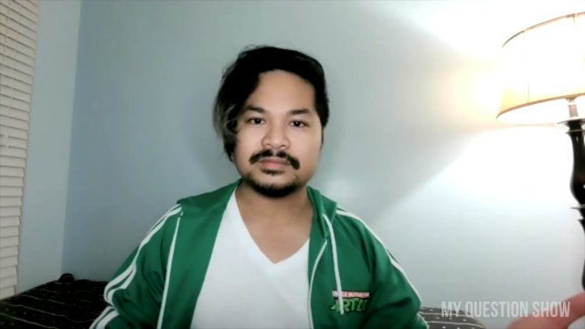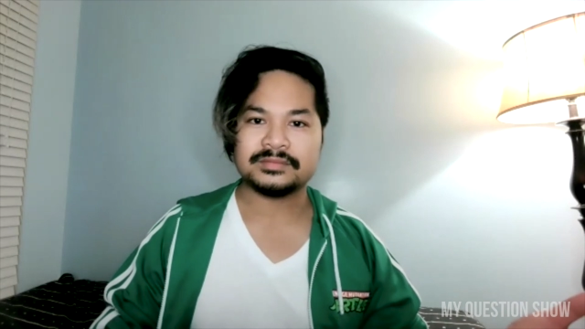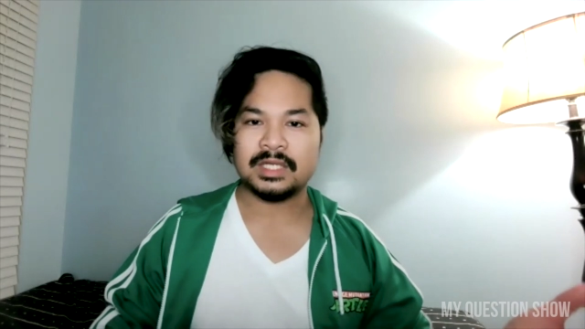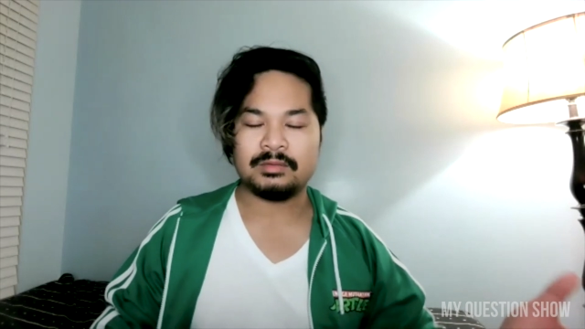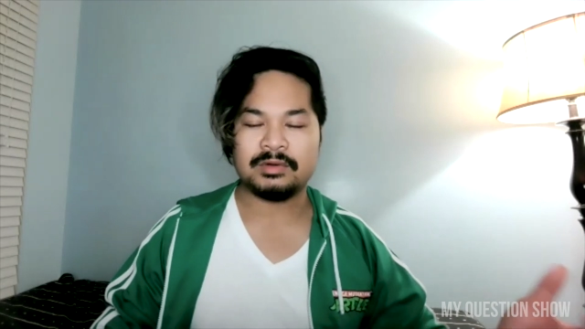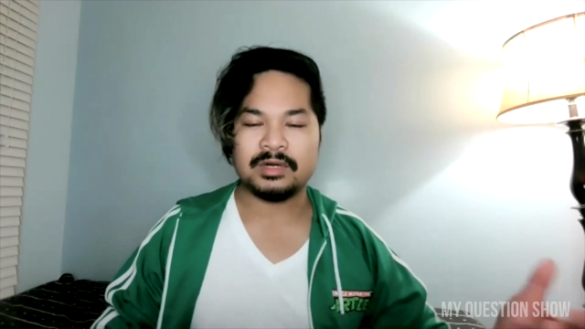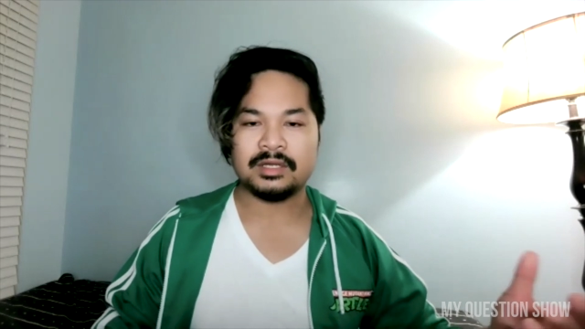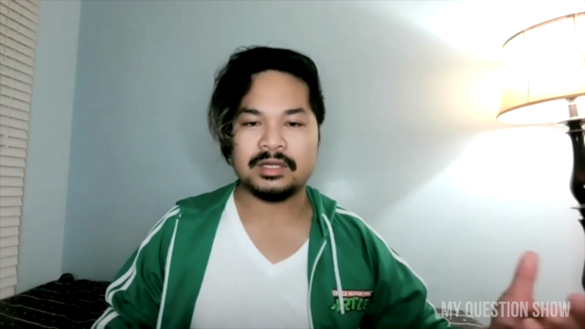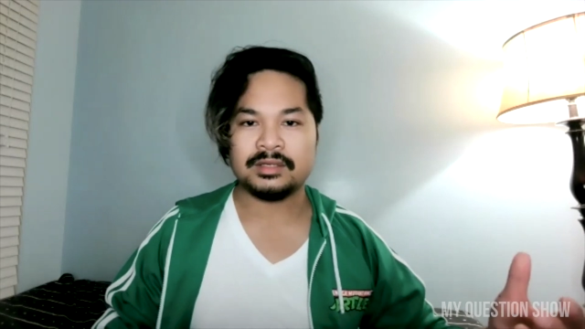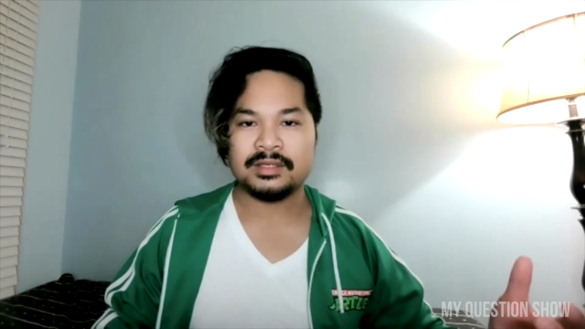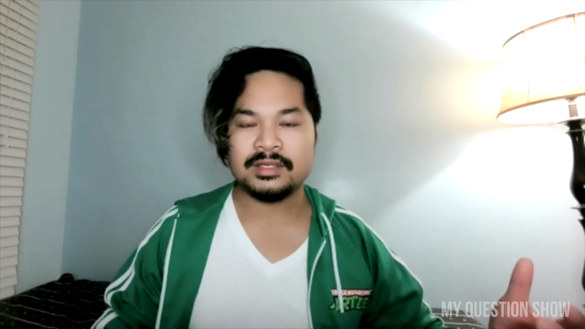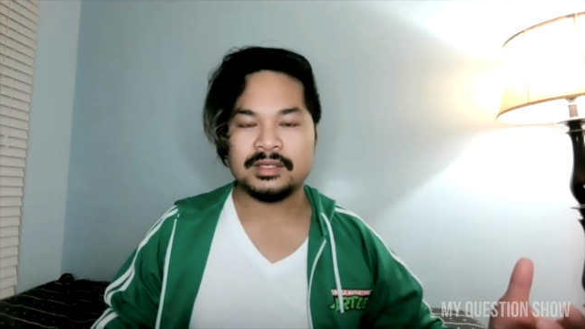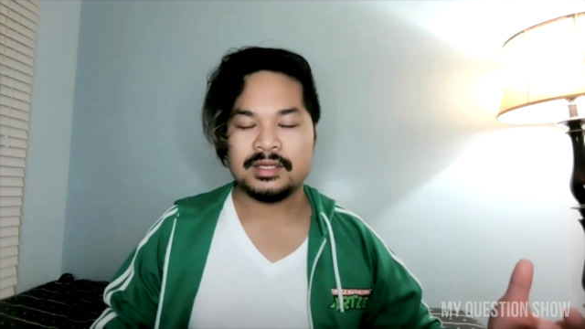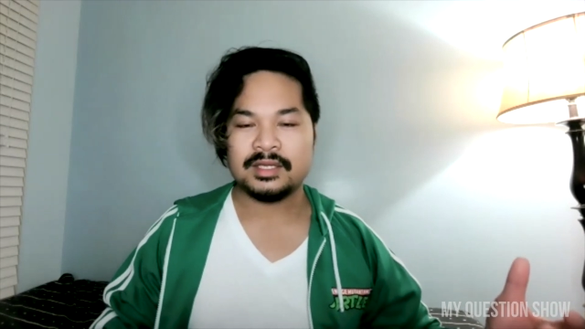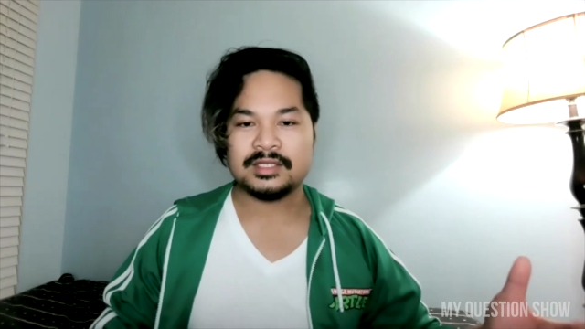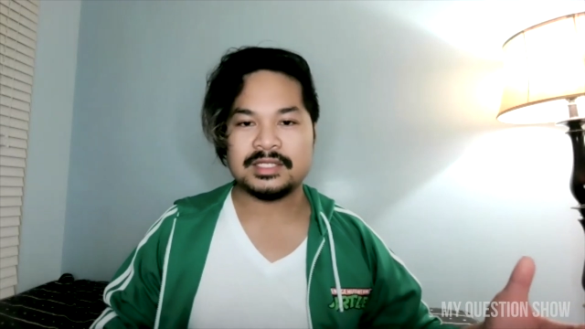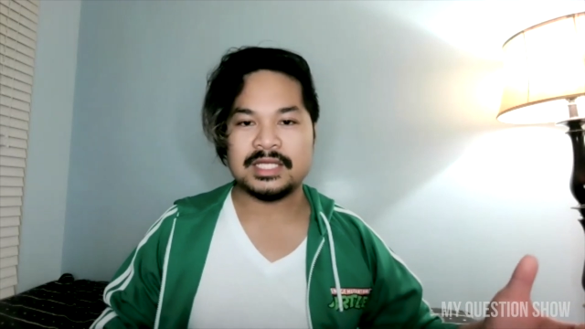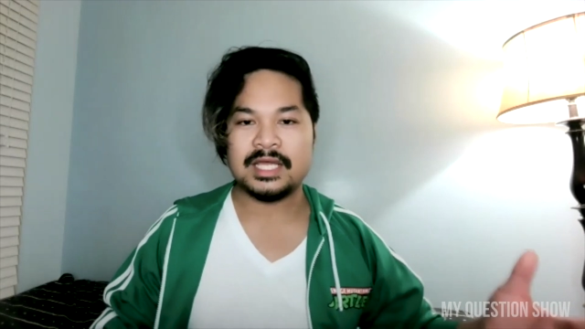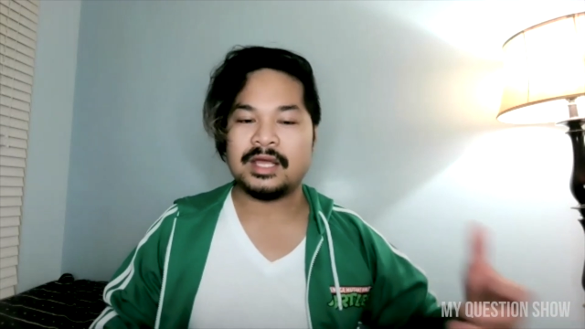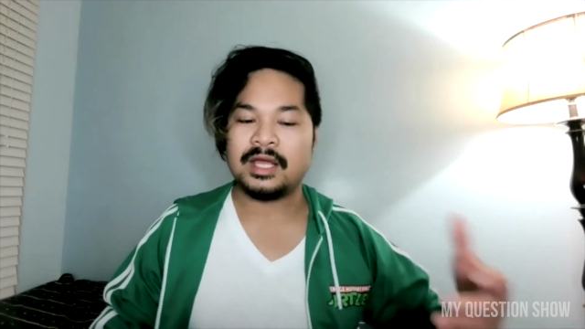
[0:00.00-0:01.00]
Because
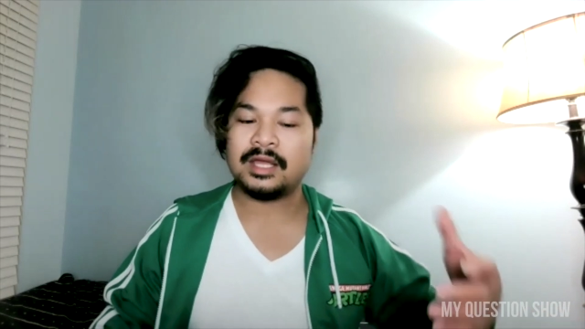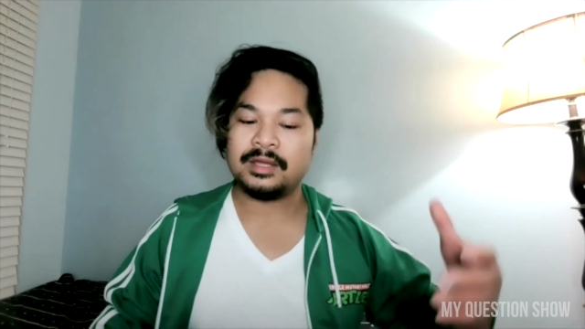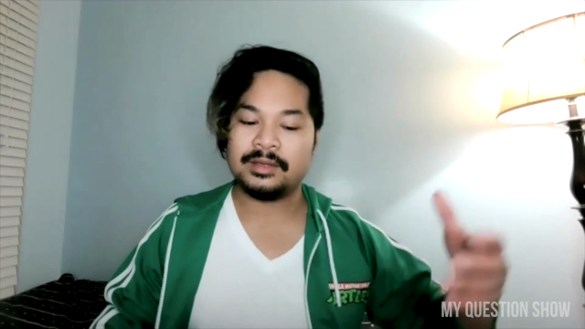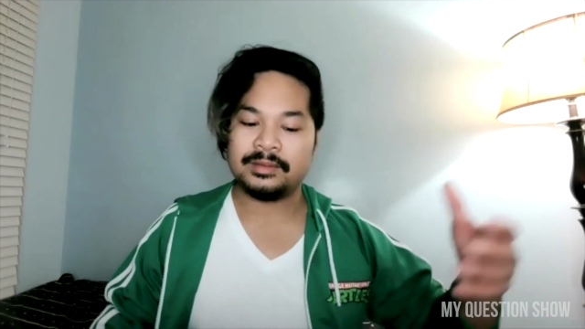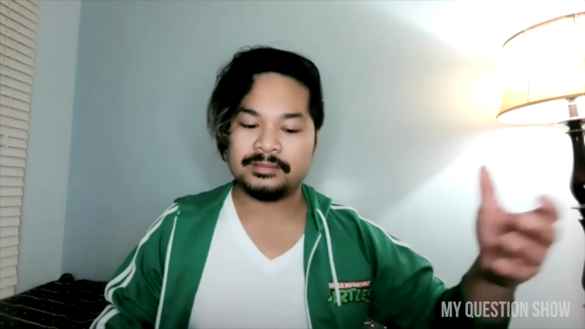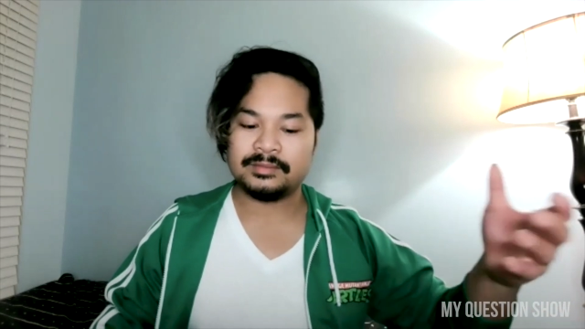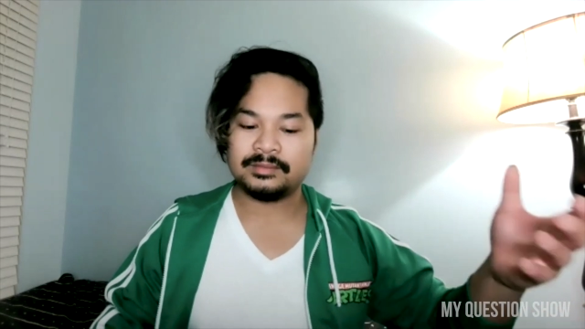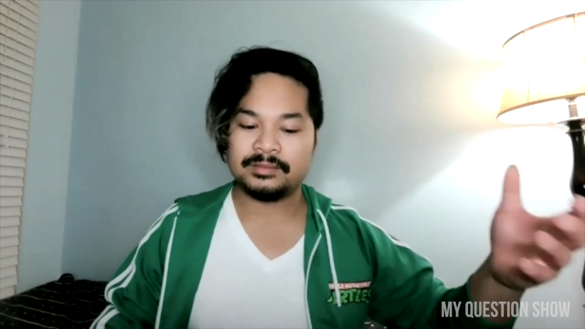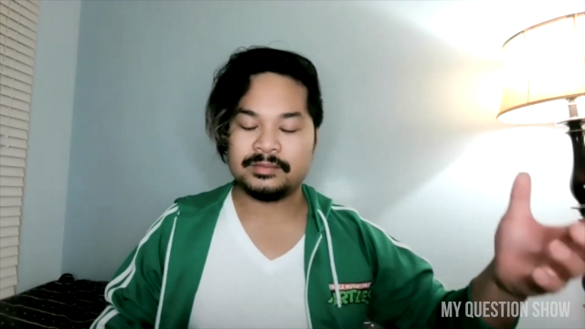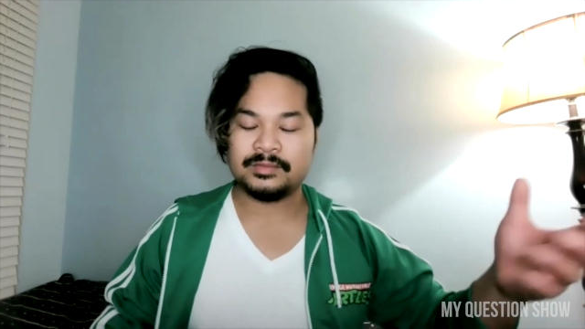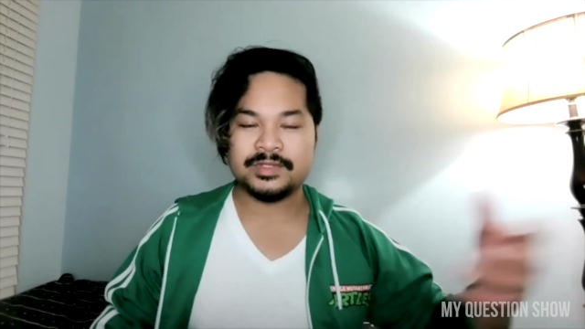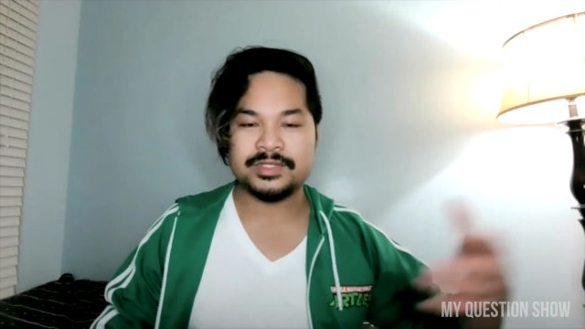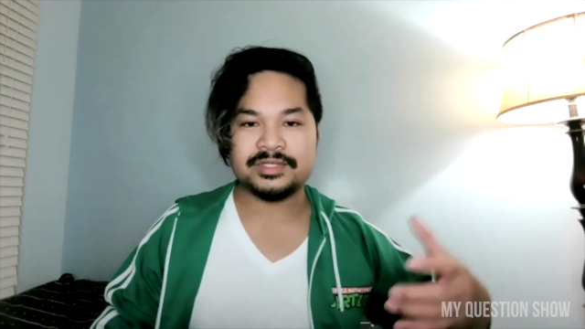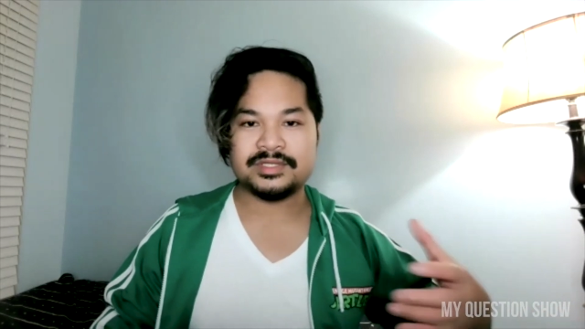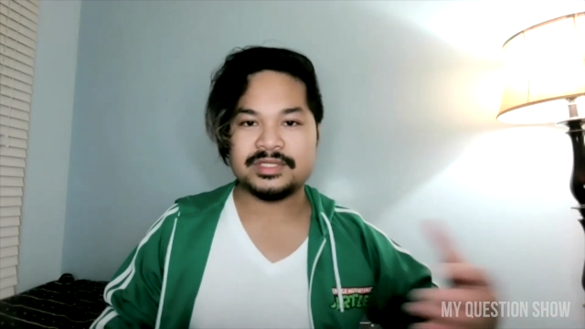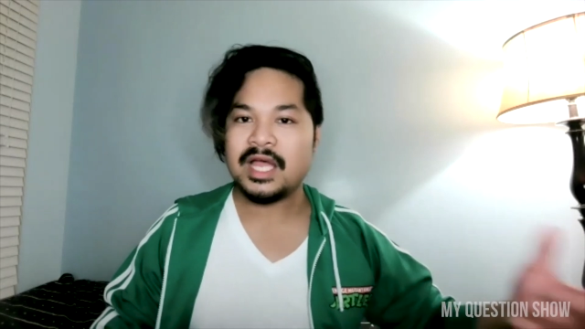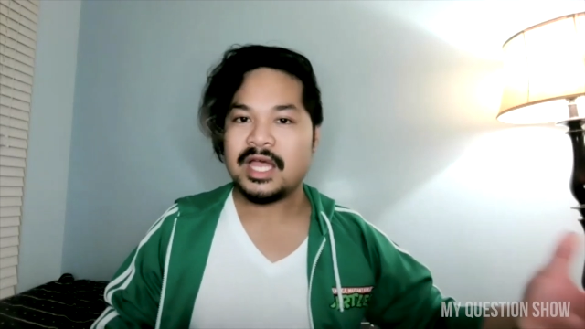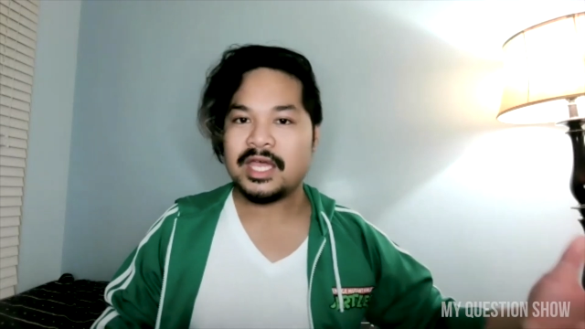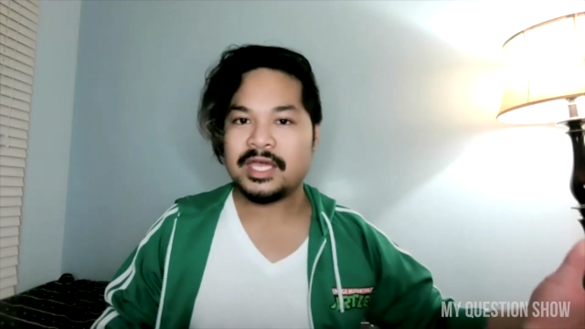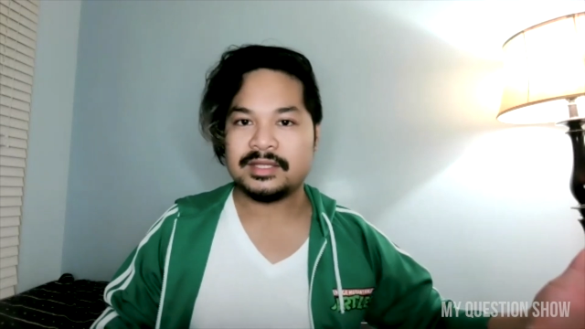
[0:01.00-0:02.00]
I was
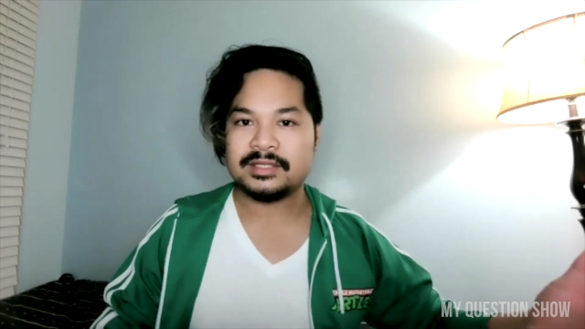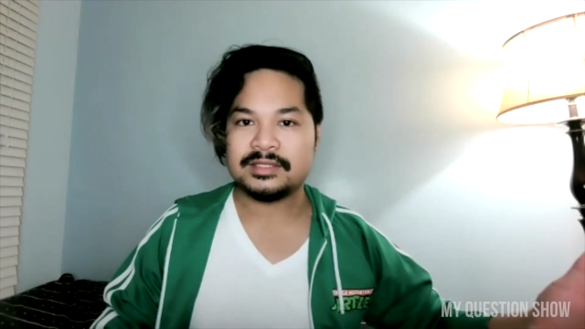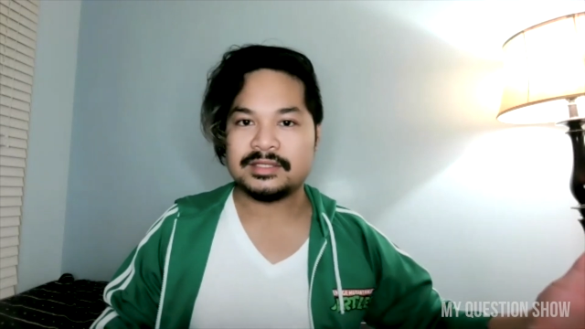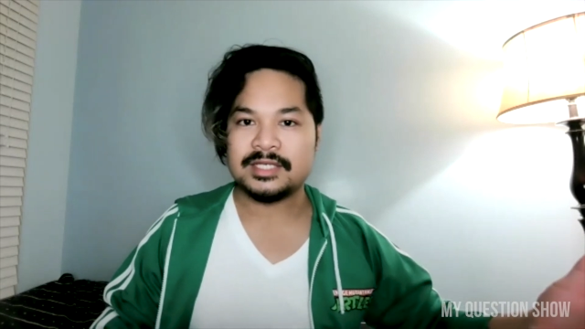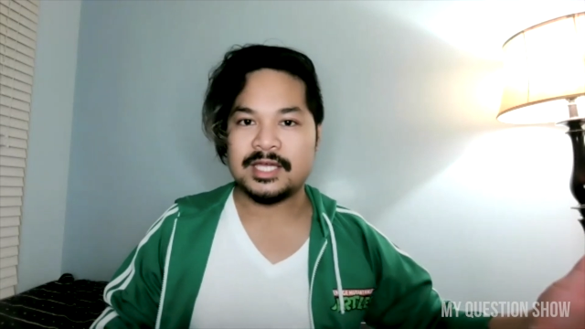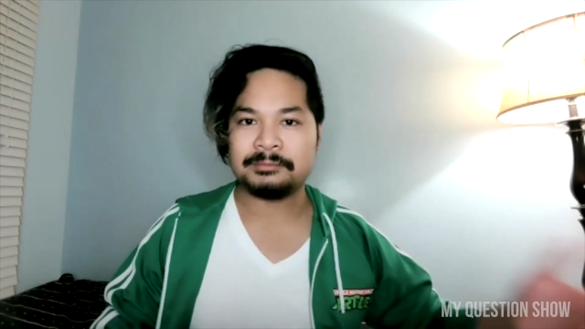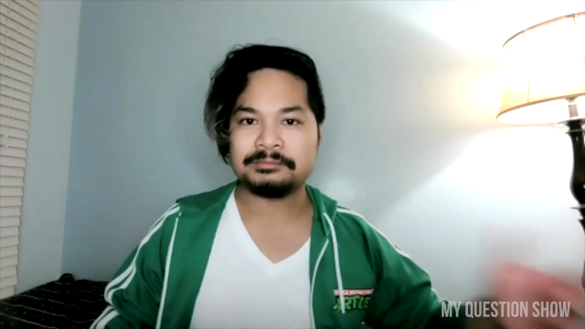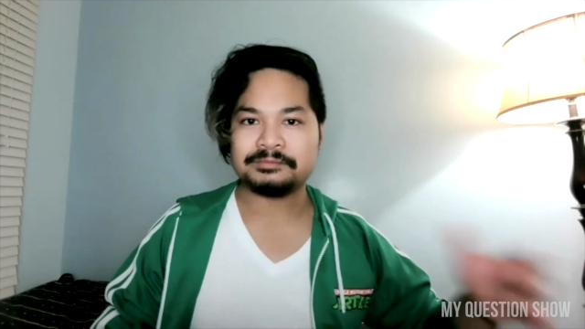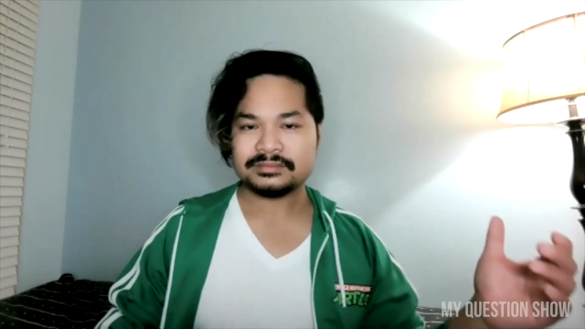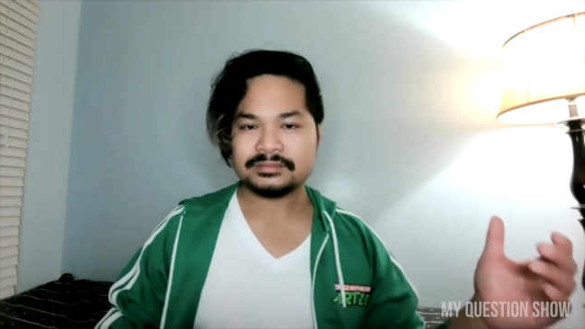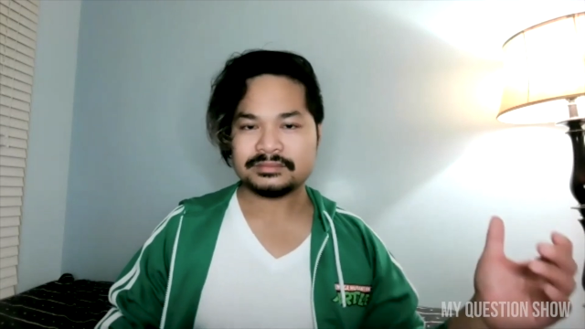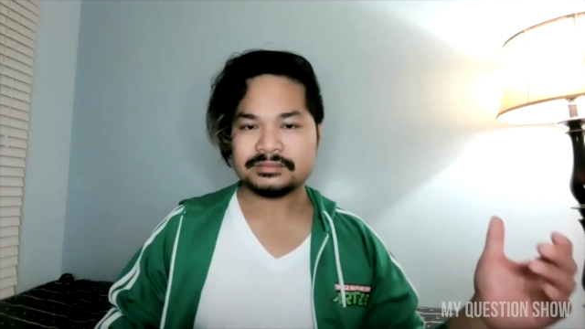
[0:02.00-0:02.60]
shy at the time.